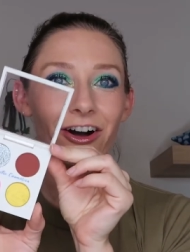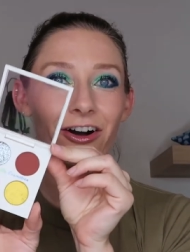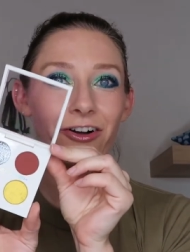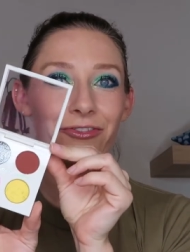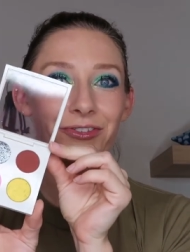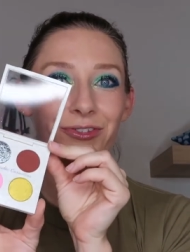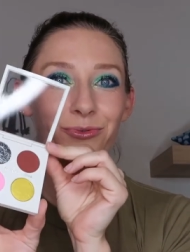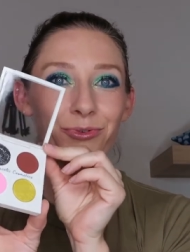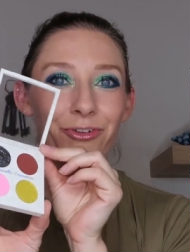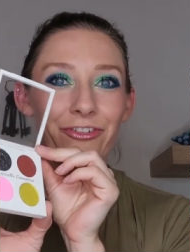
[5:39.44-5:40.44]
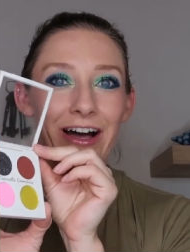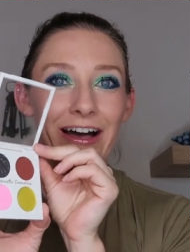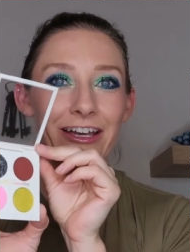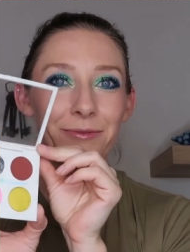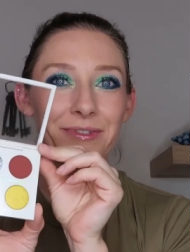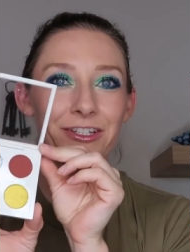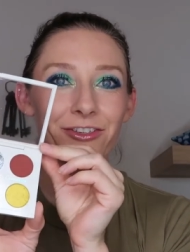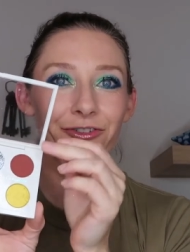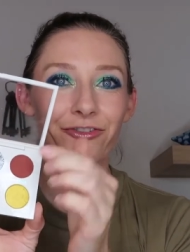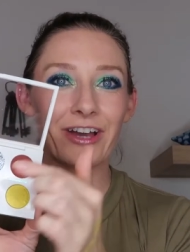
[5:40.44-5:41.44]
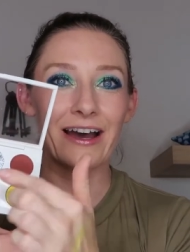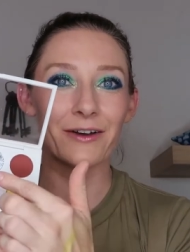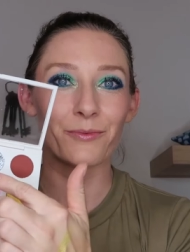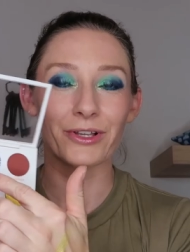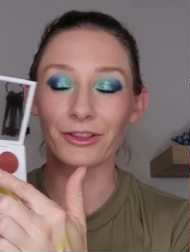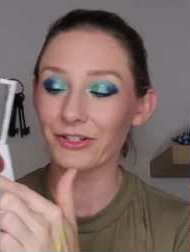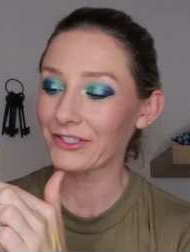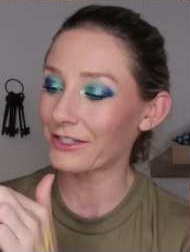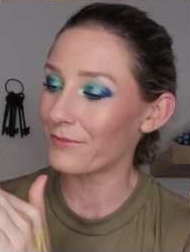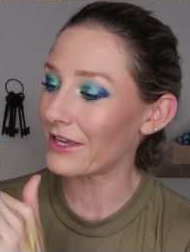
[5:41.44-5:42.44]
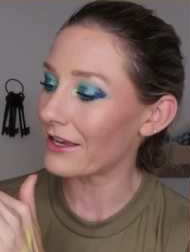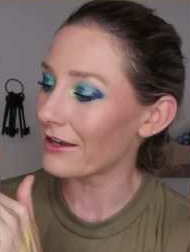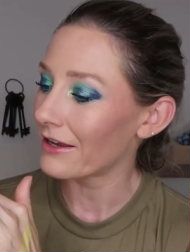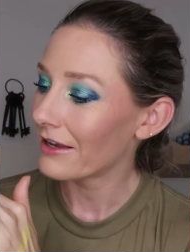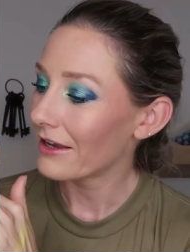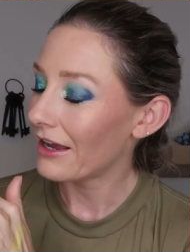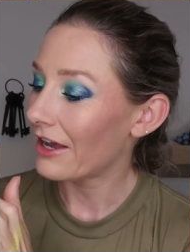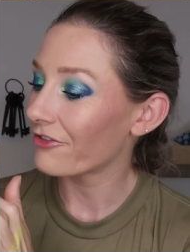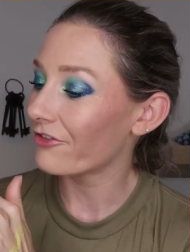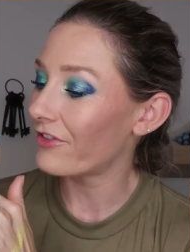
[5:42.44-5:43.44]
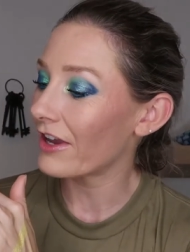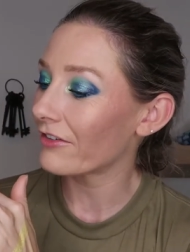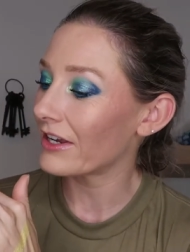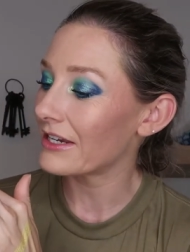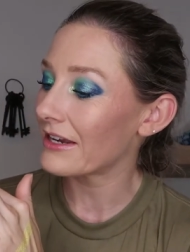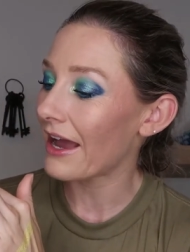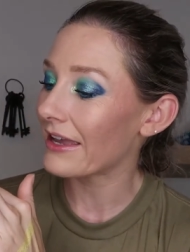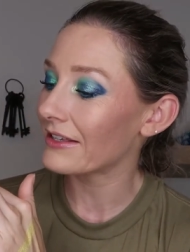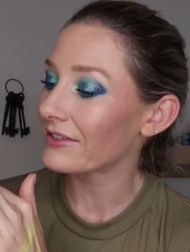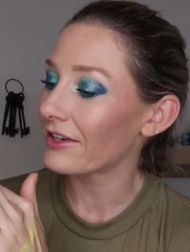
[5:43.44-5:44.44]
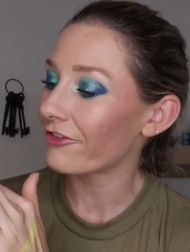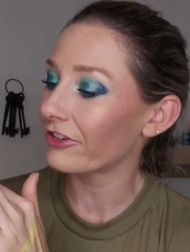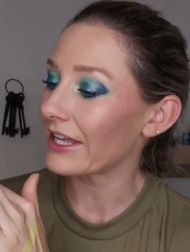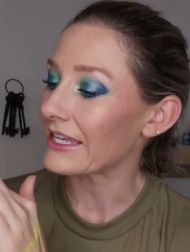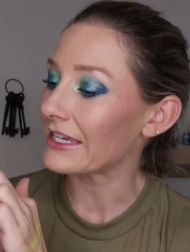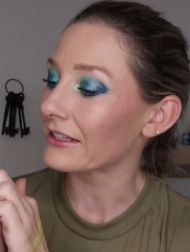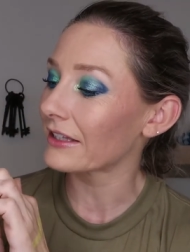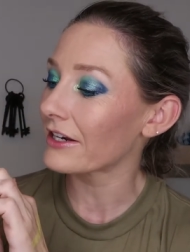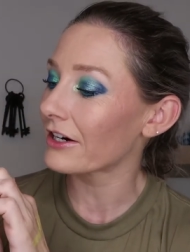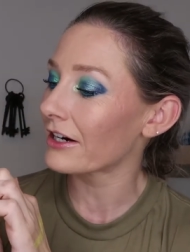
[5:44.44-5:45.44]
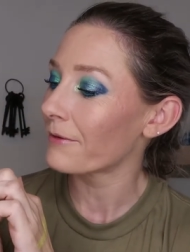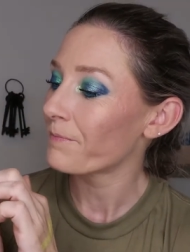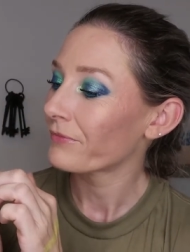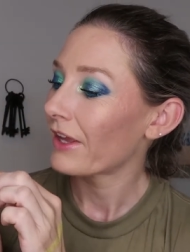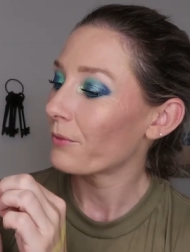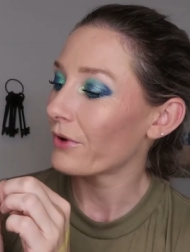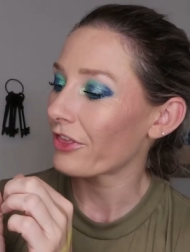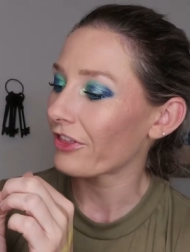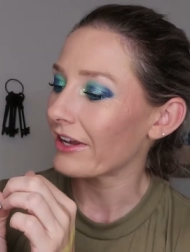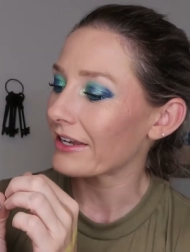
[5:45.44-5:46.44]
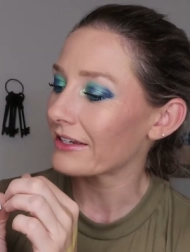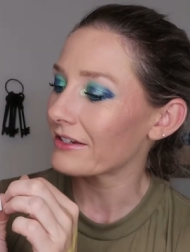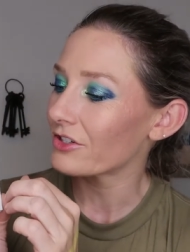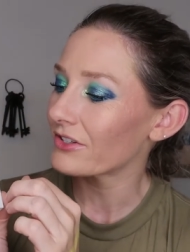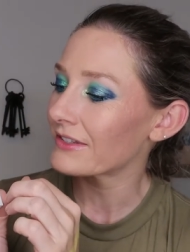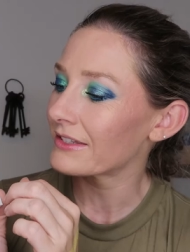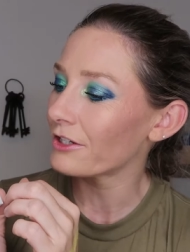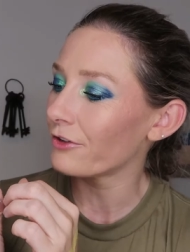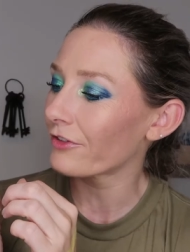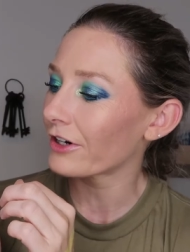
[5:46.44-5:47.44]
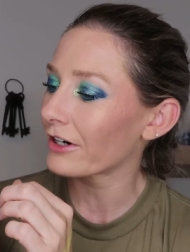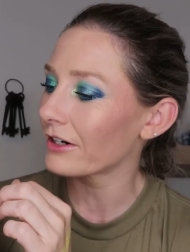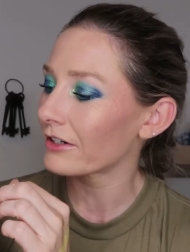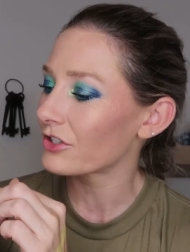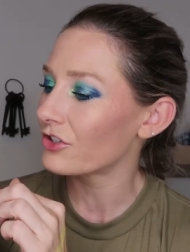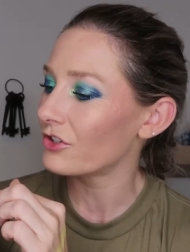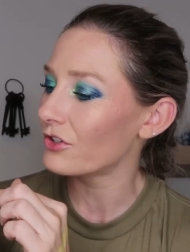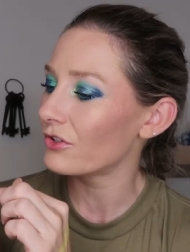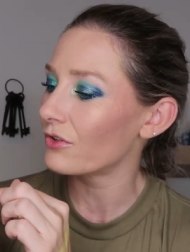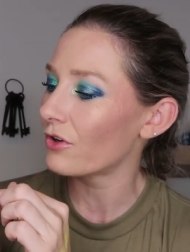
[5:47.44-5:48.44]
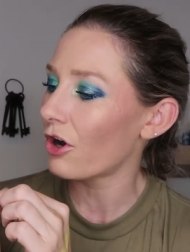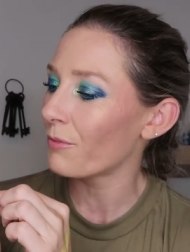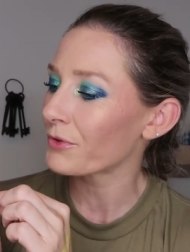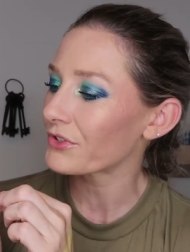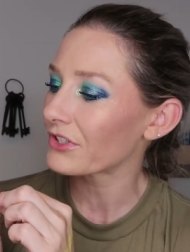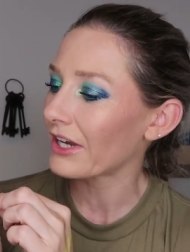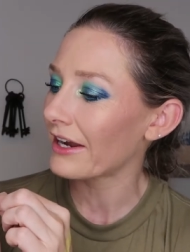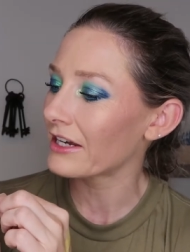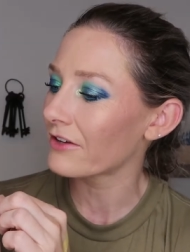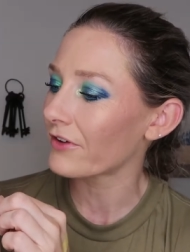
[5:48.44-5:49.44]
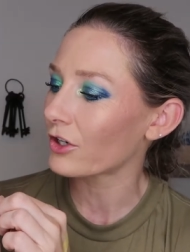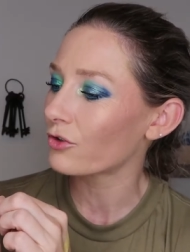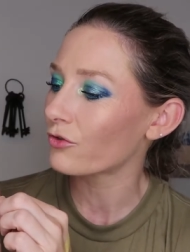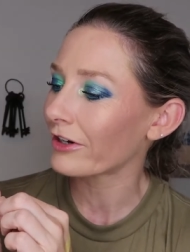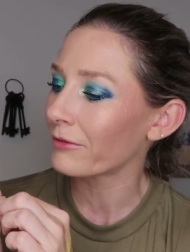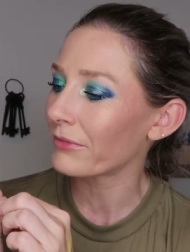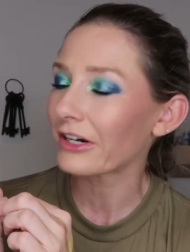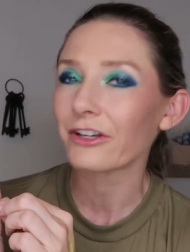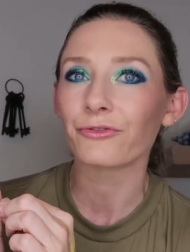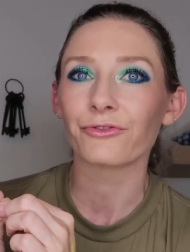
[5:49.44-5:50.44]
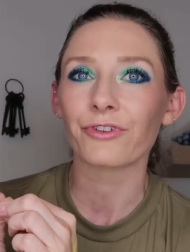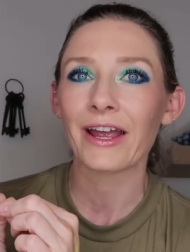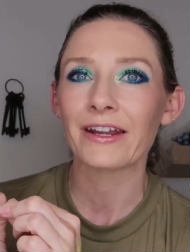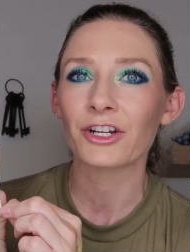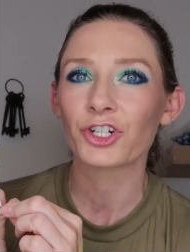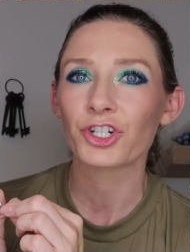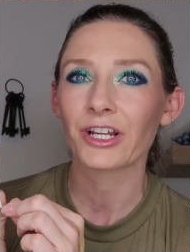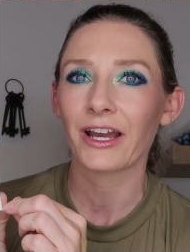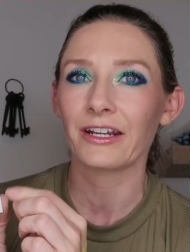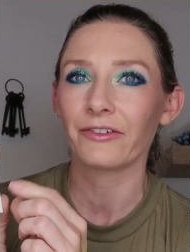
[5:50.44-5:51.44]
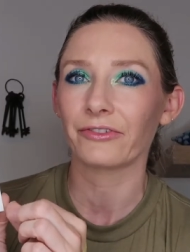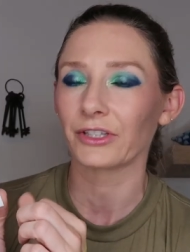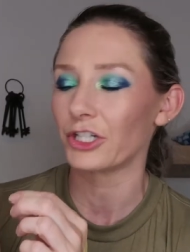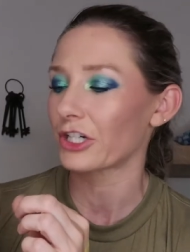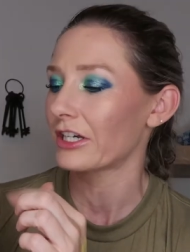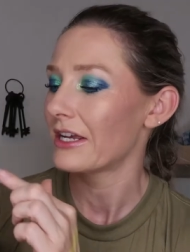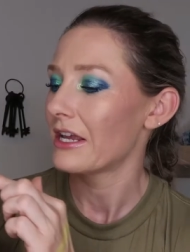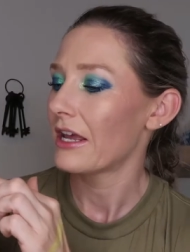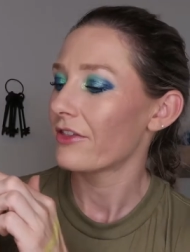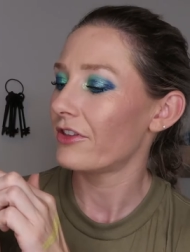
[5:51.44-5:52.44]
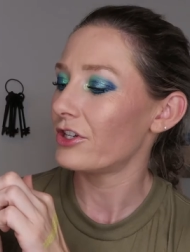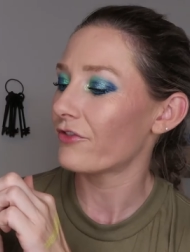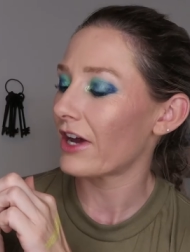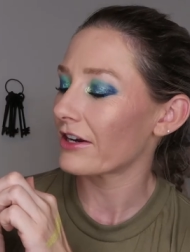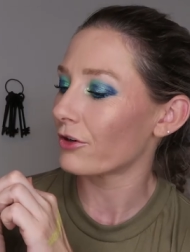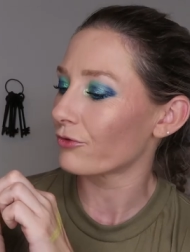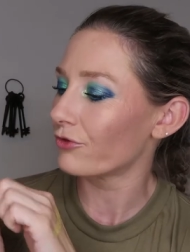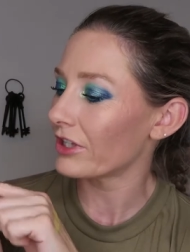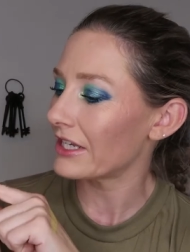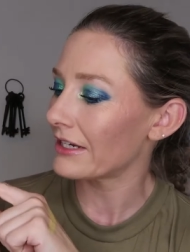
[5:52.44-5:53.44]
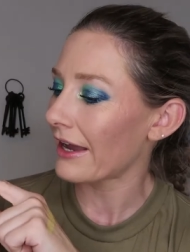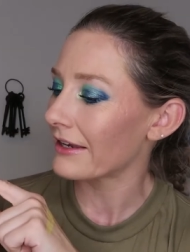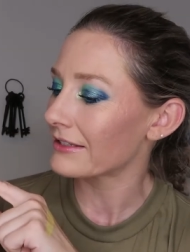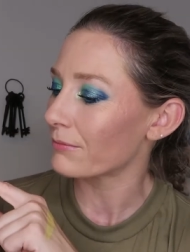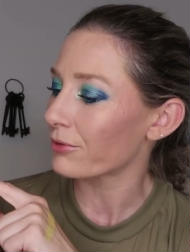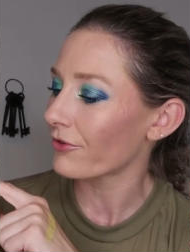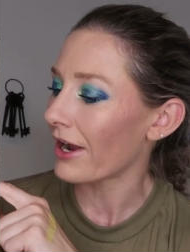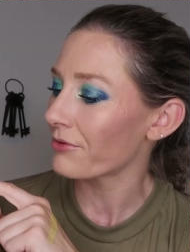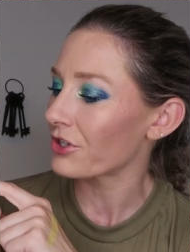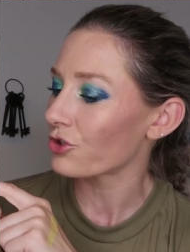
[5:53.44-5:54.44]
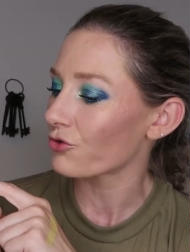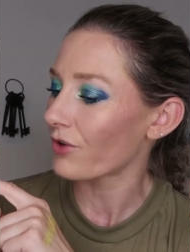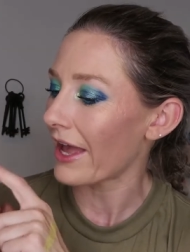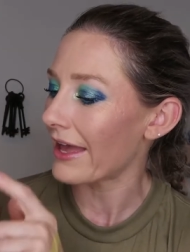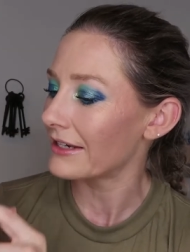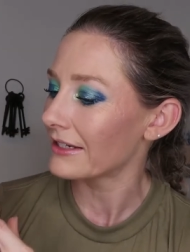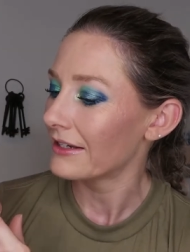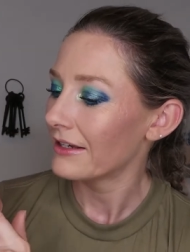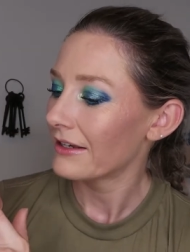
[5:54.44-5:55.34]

all the school vibes. You've got what looks to be a very nice flaky glitter with like silver to almost kind of a cranberry reddish kind of look. Then you've got a really nice brownish red